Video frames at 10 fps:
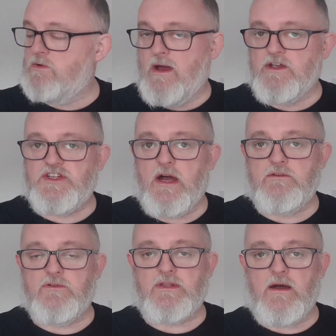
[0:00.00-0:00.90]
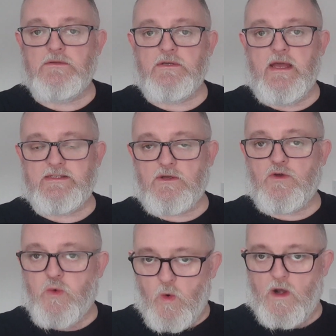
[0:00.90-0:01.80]
Without a shadow of a doubt, it's
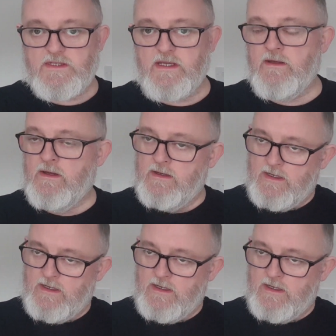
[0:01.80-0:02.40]
quality.